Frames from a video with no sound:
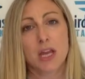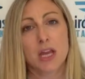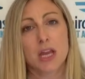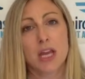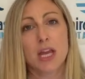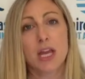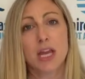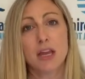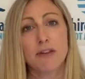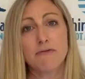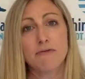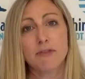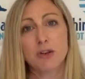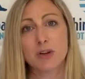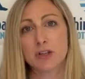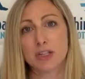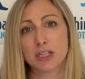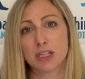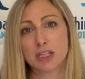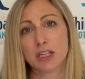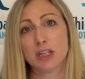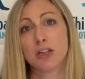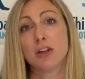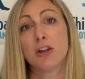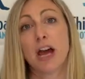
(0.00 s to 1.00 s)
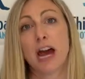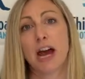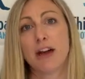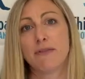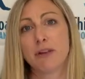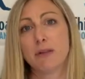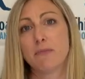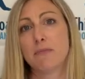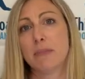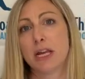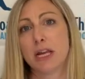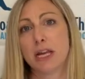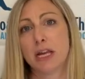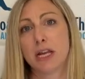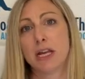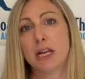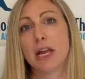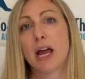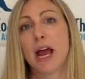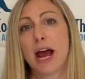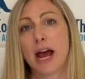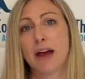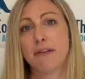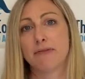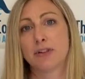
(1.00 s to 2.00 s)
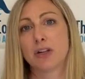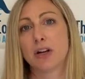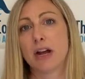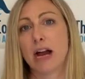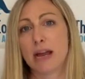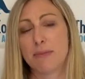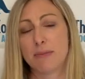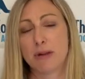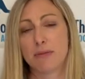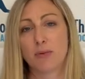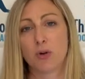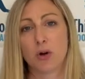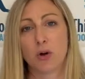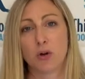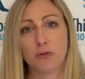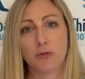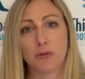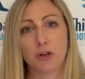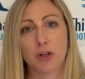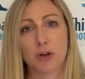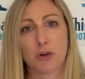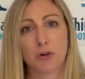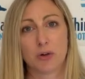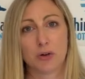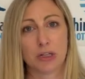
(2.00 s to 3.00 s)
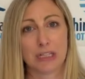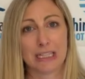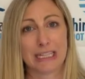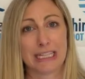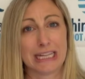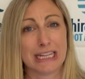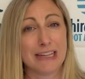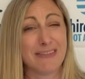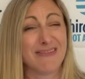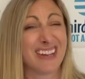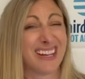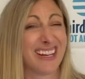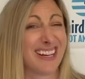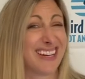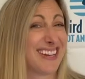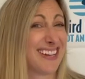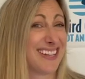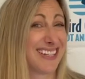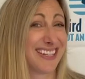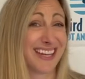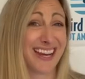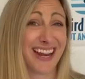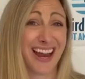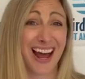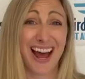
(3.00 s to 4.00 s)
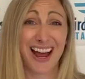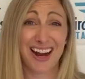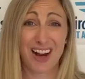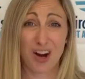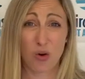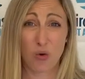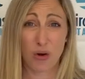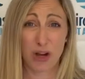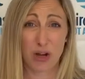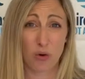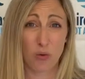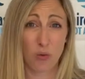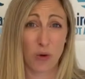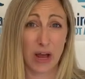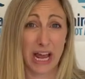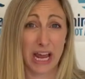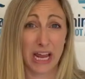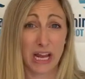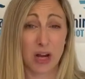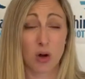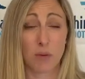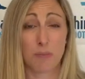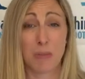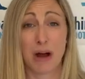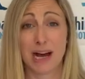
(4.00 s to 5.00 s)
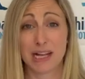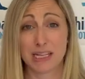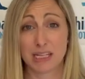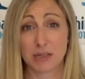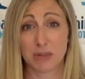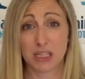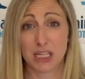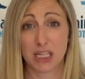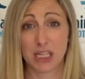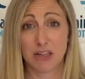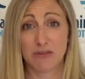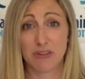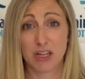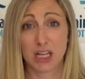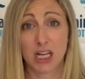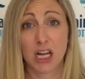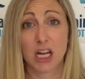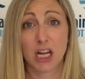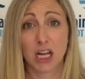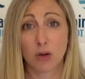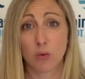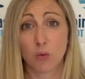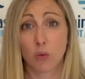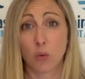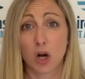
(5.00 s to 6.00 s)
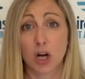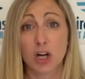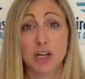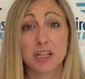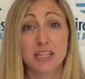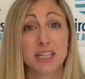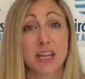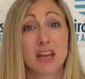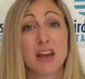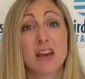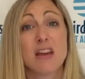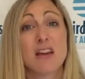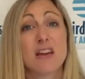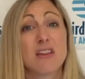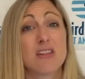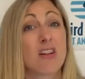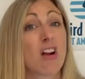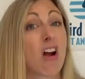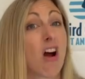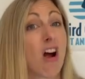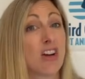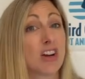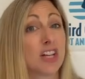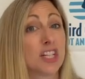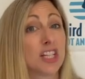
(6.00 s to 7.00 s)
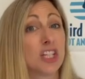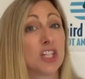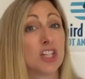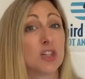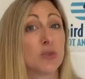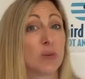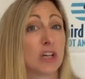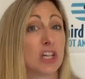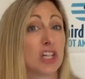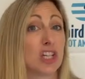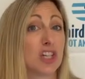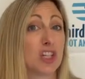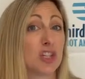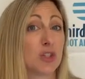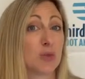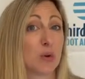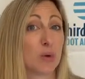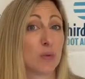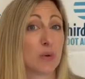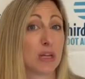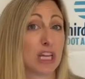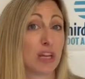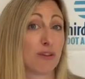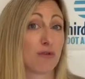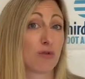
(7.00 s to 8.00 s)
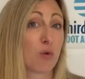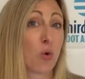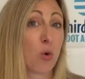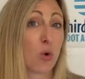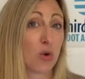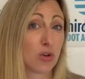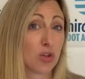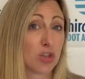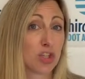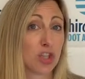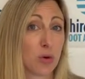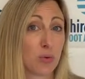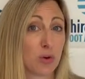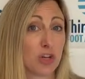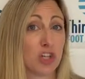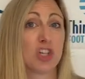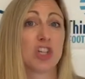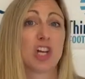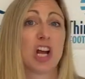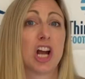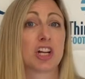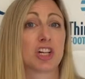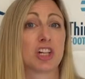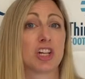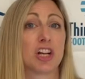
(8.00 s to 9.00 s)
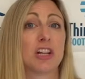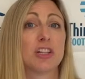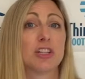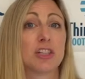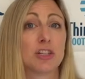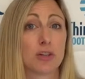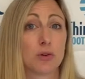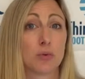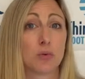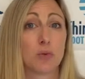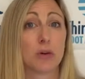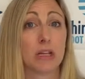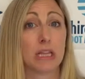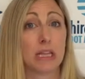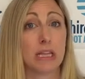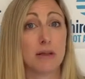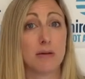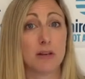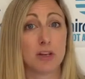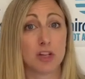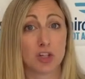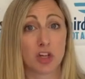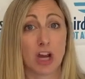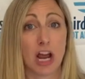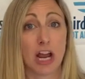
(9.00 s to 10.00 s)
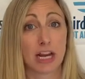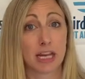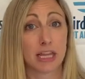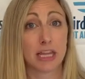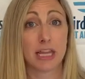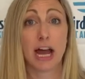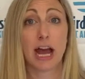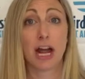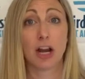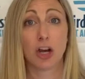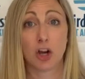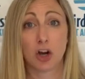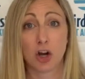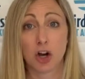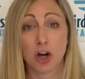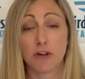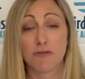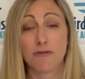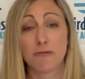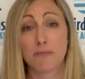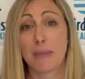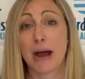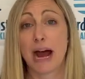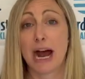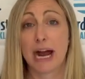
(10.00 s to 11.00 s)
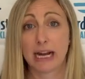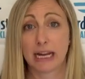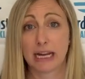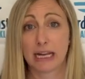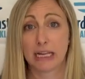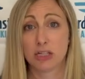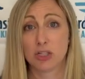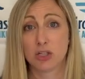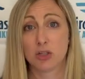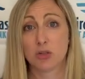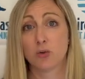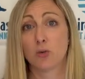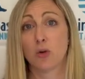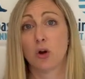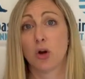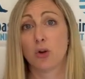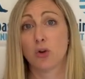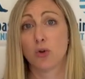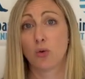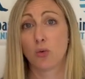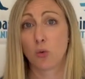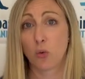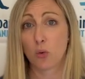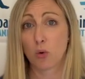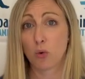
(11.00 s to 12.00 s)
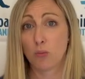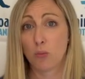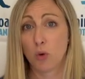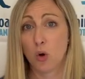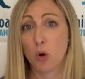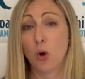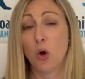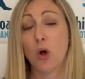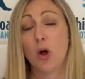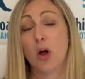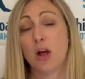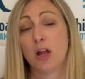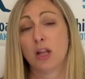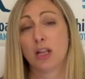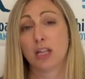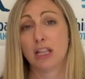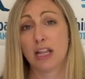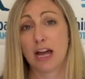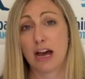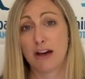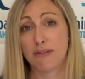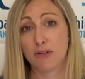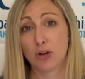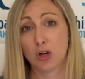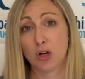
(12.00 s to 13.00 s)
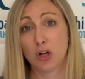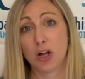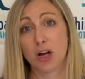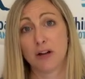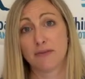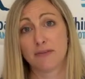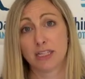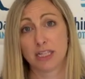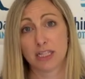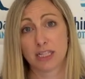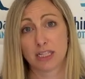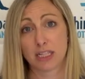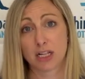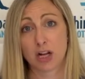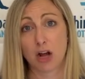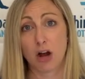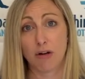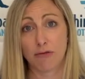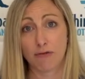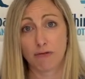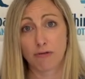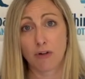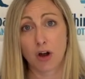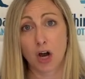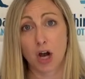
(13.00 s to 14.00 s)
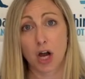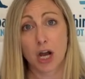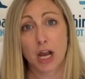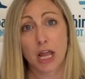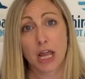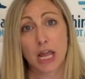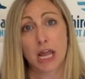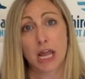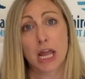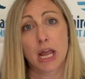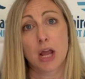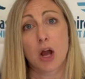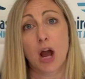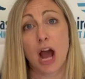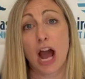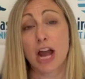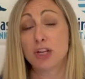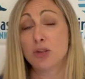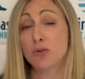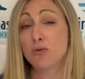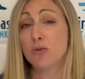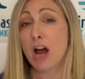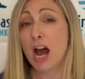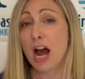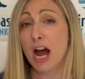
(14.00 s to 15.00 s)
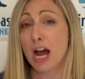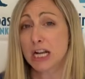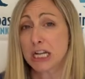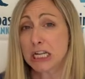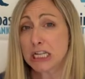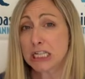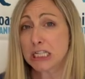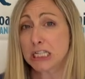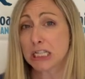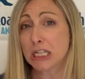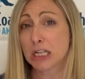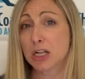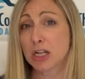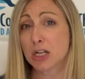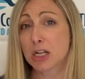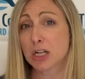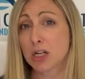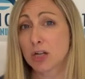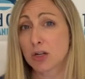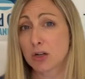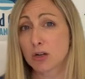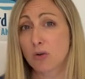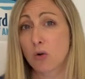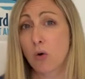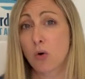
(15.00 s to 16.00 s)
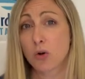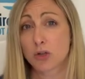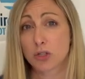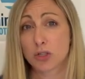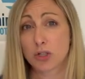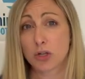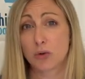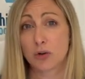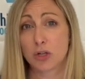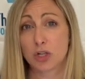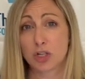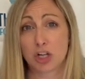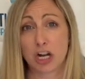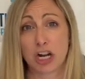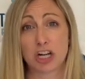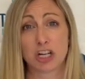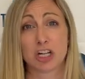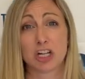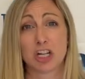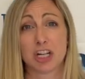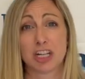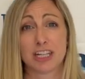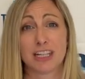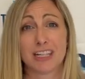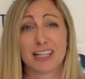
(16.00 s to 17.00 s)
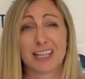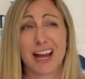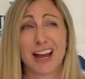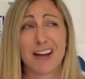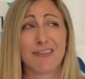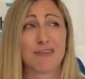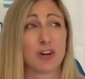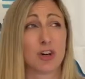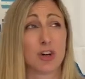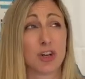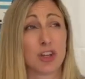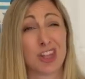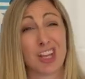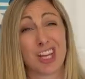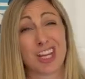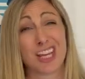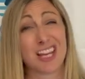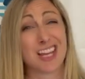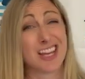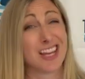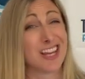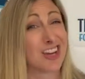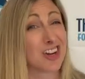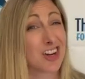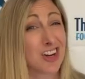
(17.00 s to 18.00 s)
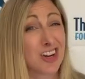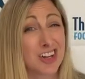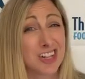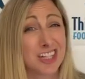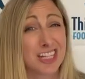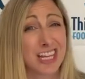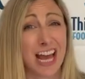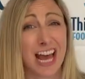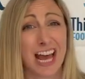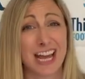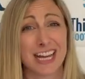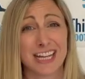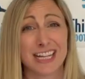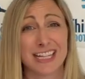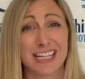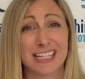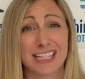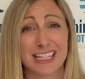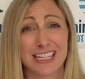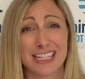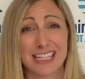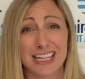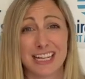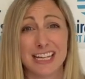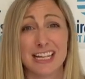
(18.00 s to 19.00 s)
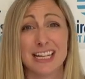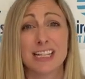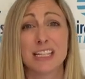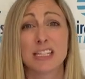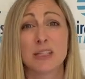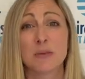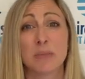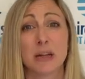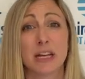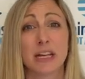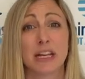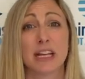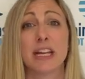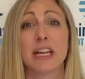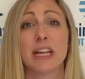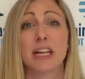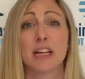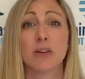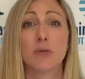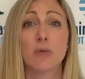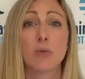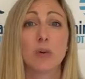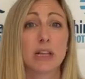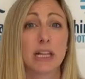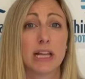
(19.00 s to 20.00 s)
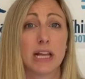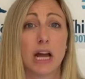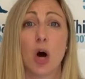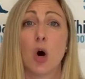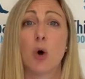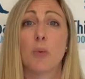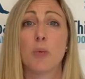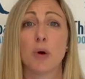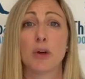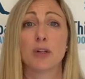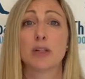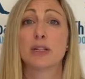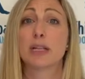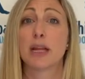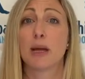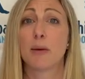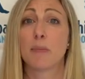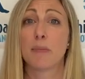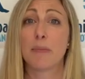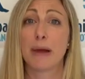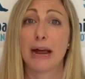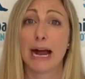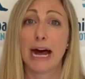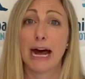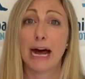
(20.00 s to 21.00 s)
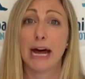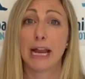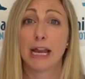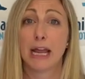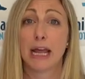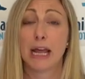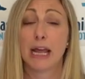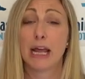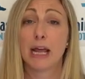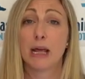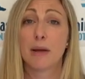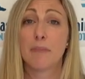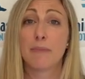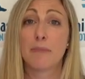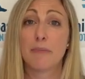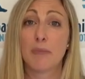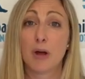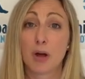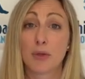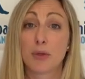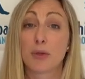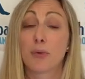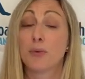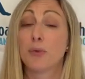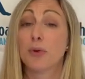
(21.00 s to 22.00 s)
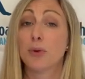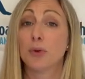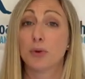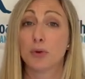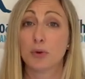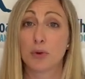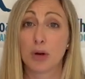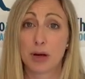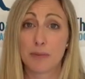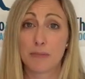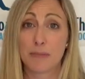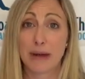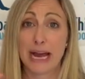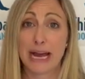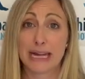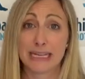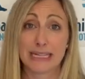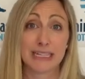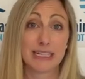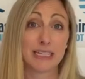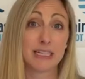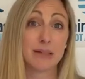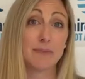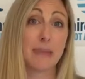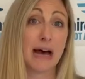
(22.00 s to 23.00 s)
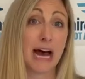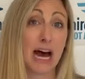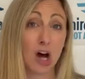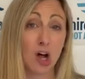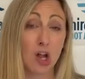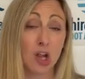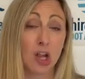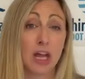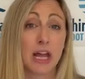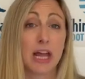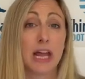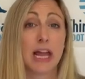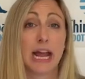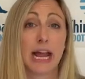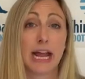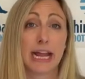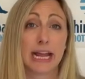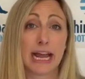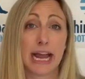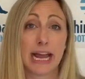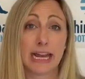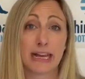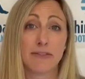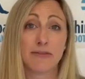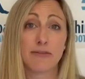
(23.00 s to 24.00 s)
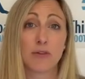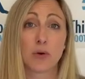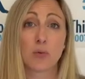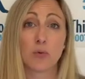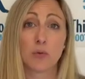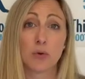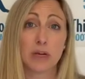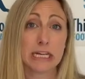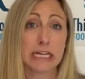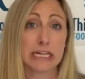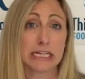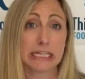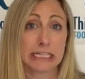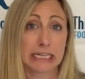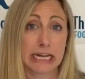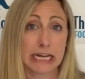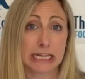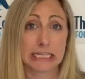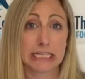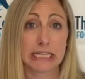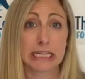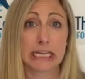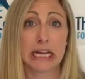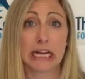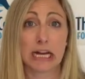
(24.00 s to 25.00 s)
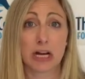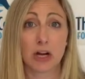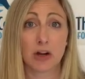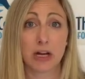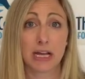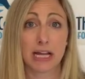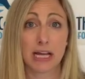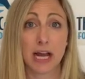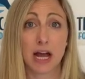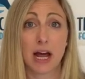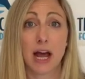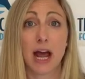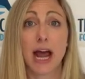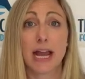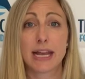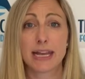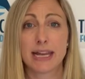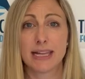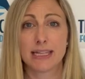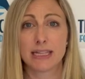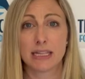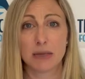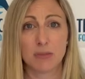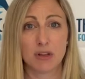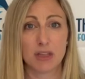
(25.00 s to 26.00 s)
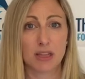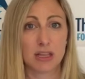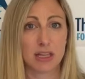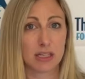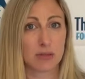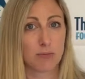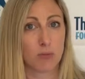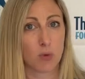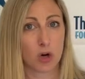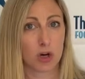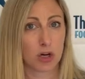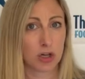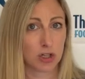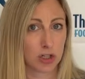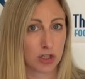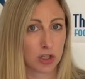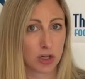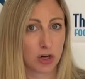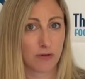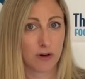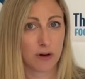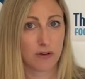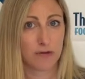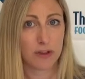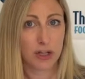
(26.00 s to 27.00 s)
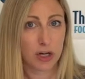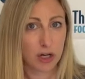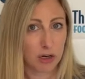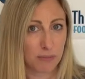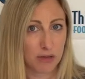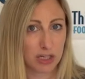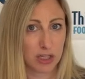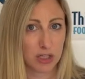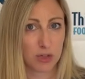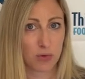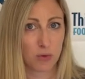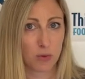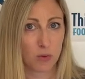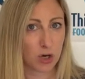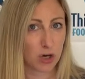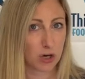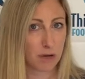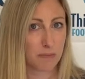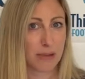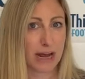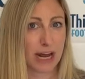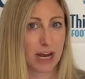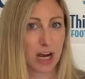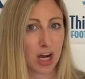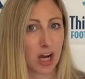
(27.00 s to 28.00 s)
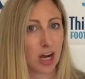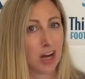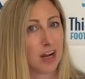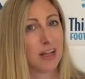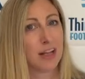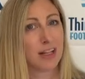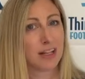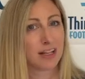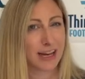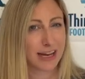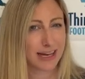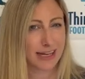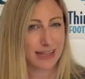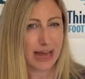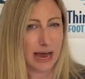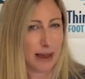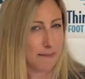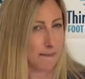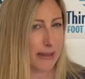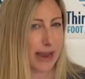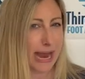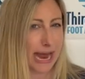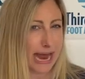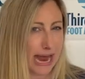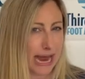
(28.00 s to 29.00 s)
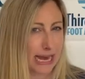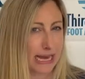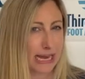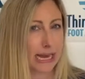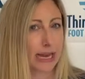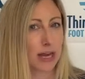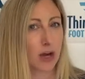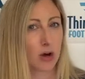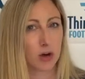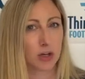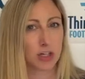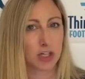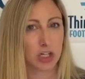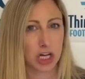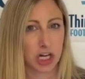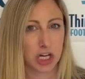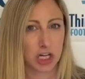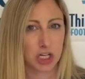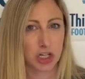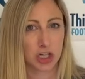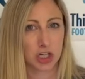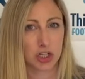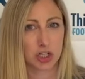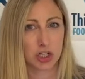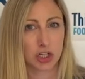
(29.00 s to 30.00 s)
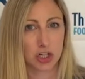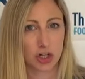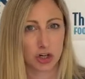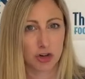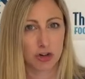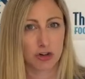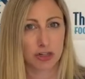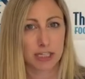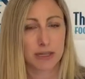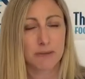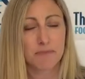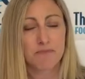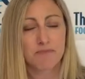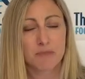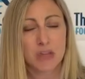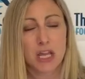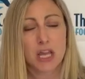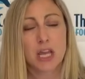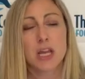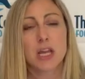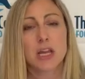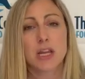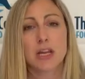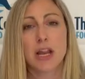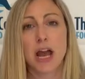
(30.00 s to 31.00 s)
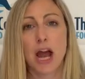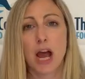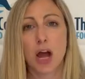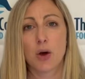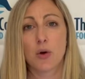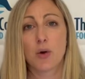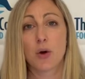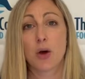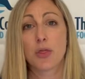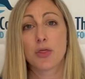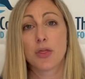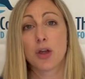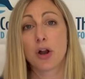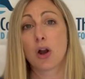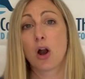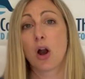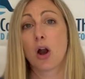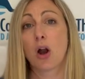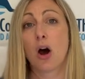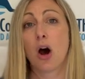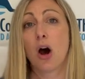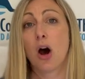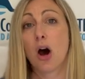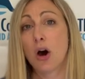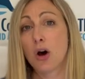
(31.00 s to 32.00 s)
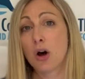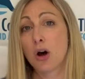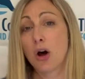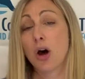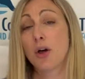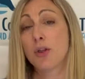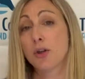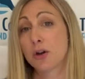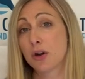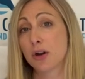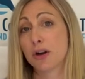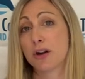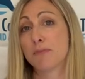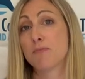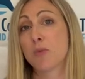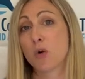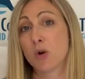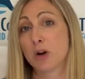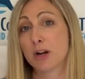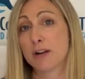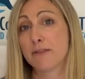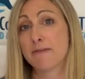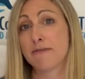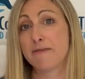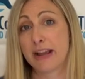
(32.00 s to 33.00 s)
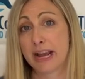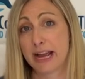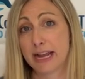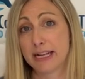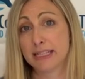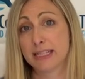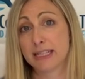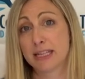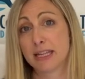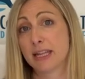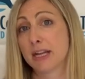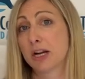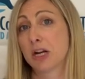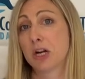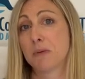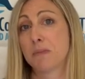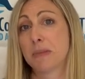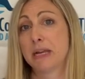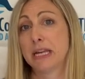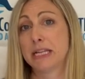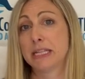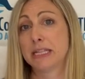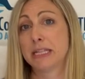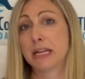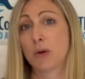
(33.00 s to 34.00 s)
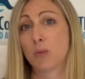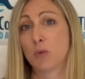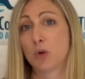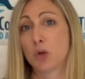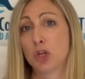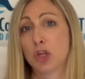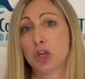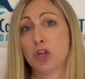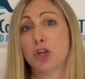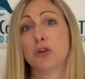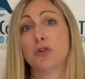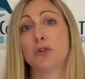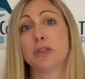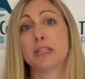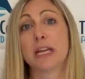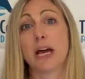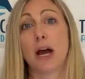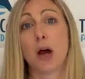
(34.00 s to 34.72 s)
If you're still having pain after ibuprofen or Aleve and it is not going away or possibly even getting worse, there are situations where we give cortisone injections to really check that nerve back into a normal level of discomfort. I do not consider cortisone injections ever the cure to any disease, but it can really help us get through a bad spell and kind of reassess the area and get some of these more conservative therapies to work better, like that padding or change in shoes. Now, there are other more advanced therapies that we'll use.